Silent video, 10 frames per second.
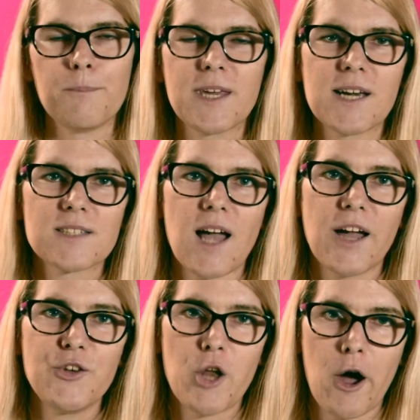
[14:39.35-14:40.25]
Because
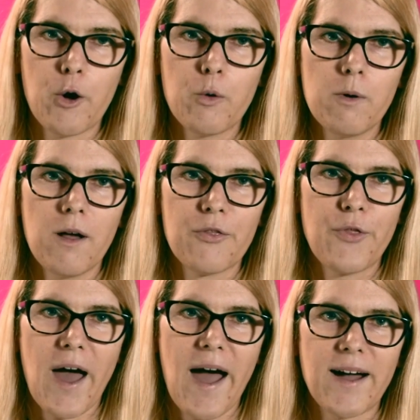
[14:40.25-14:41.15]
I know
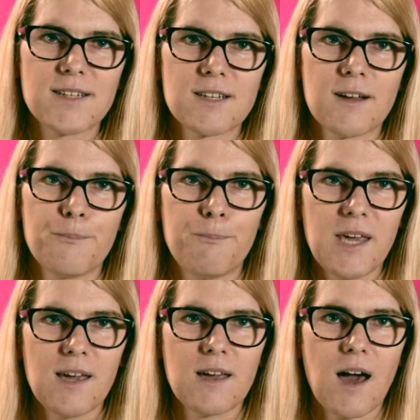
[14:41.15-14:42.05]
that
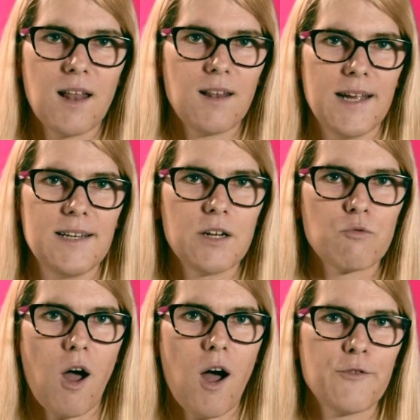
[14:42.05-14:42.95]
being a
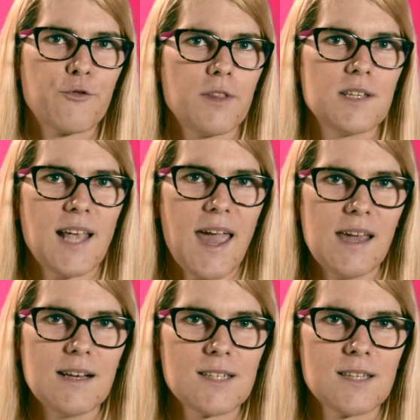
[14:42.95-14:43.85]
lightning rod for this
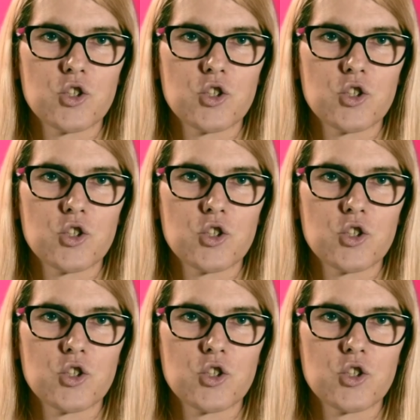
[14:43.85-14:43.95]
hate,